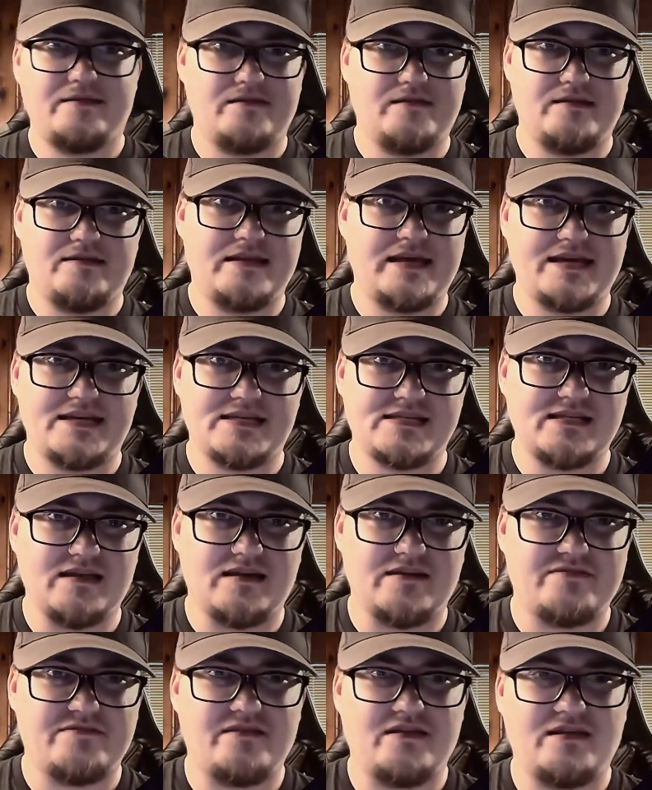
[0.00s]
the tech
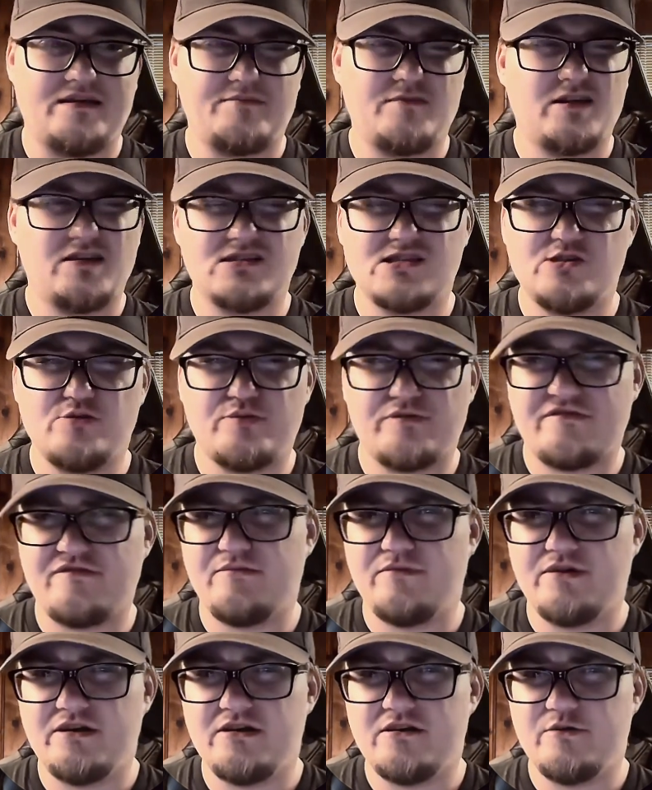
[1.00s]
stuff that I'm not super
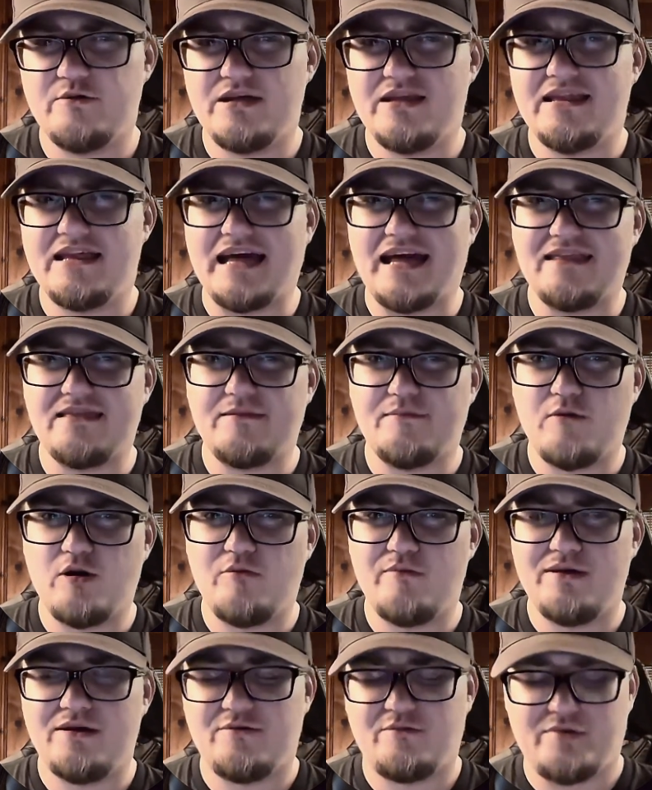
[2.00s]
familiar with at the
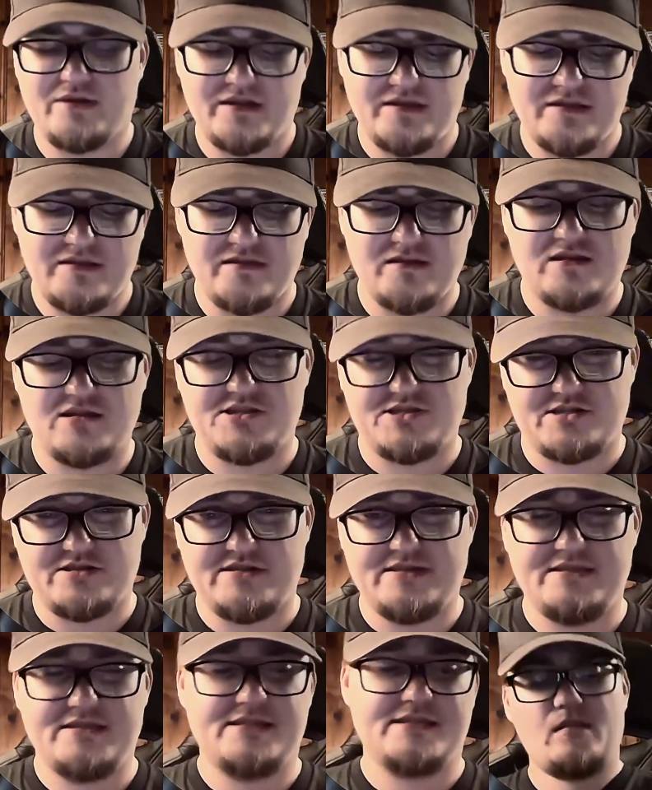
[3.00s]
moment with
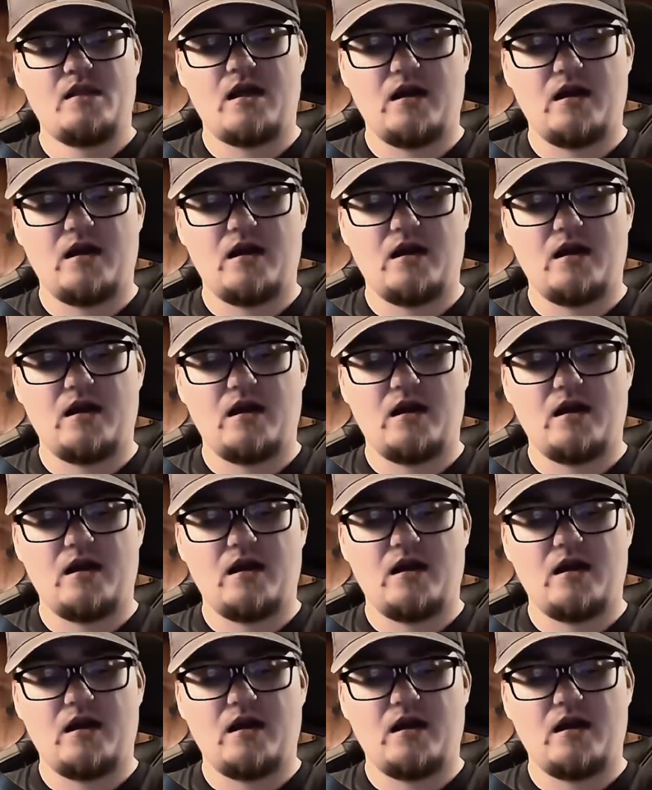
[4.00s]
screens.